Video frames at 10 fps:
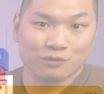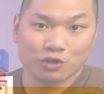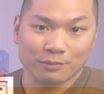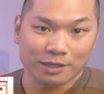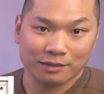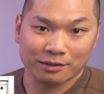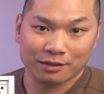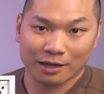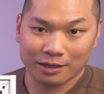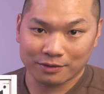tubing
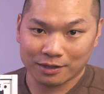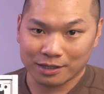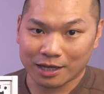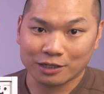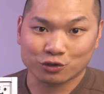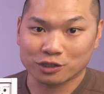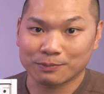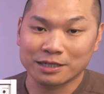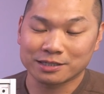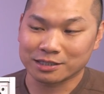and the extra
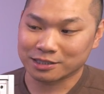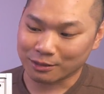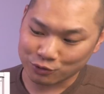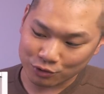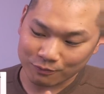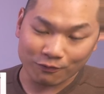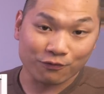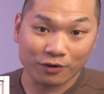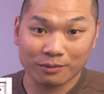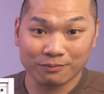space consumption
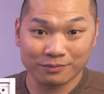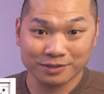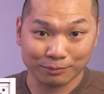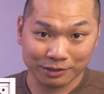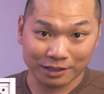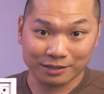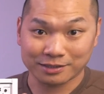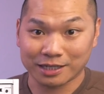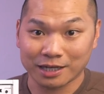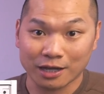from something like
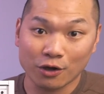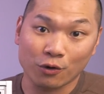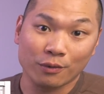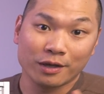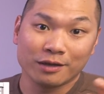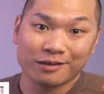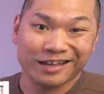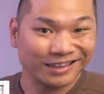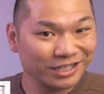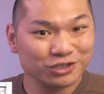this AIO,
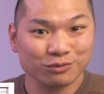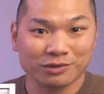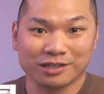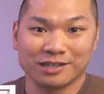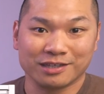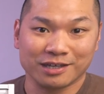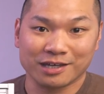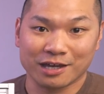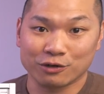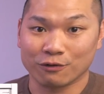unless you really need
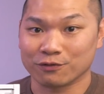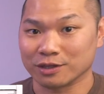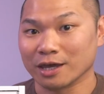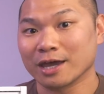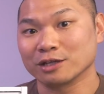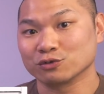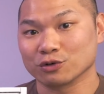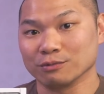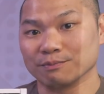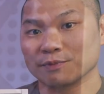the AIO for the headroom